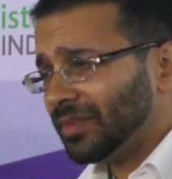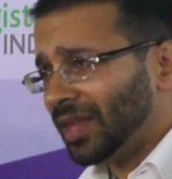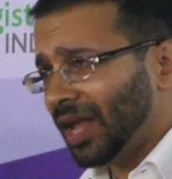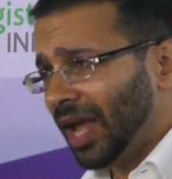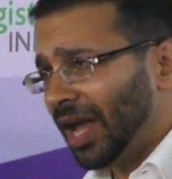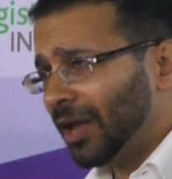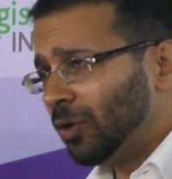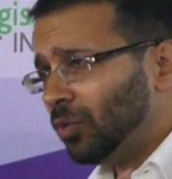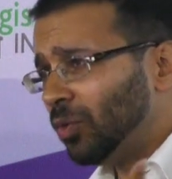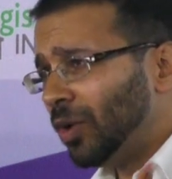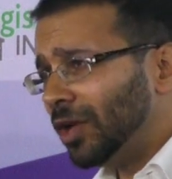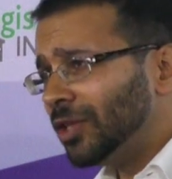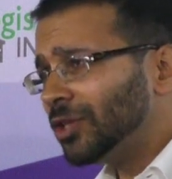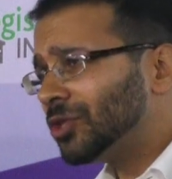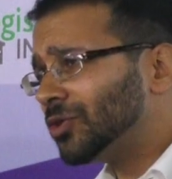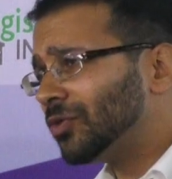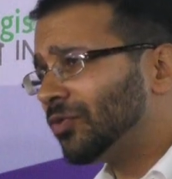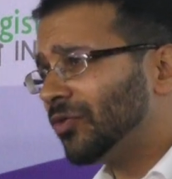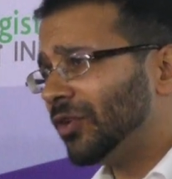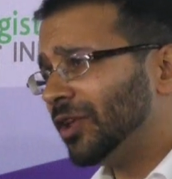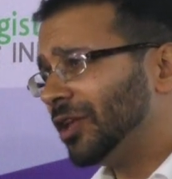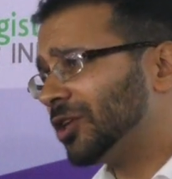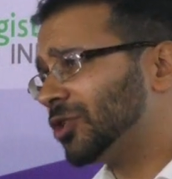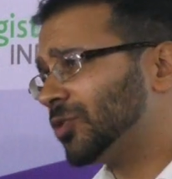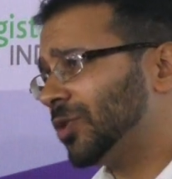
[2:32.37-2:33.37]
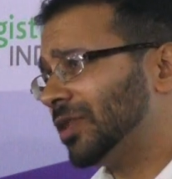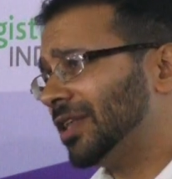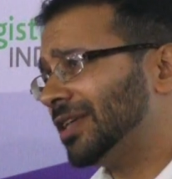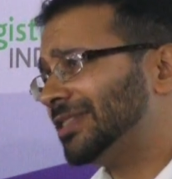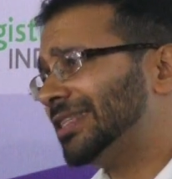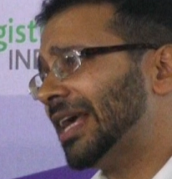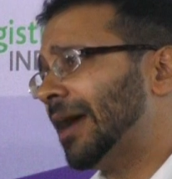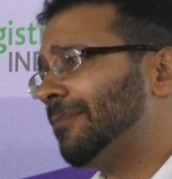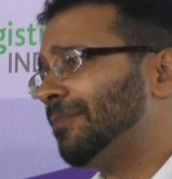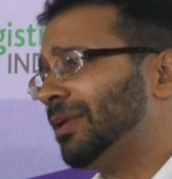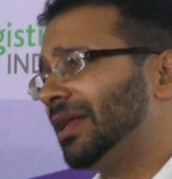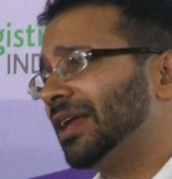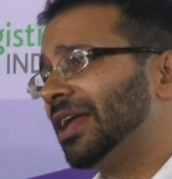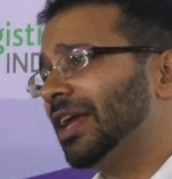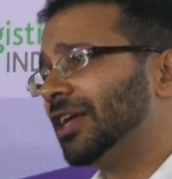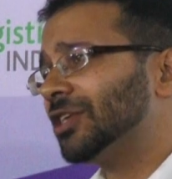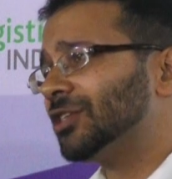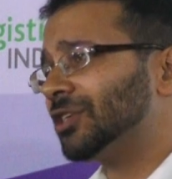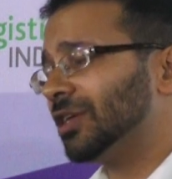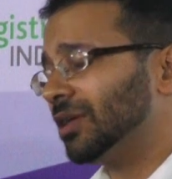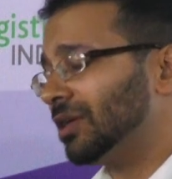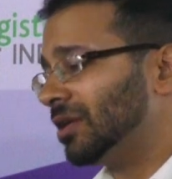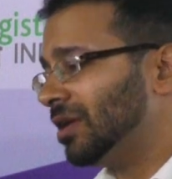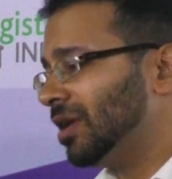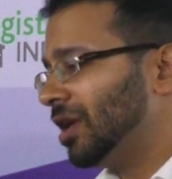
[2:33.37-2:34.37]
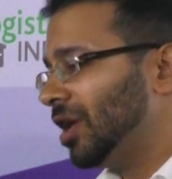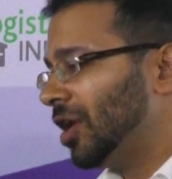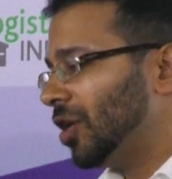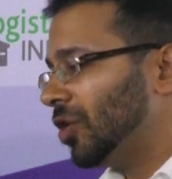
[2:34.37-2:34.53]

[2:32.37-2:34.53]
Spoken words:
And once you finish with this application,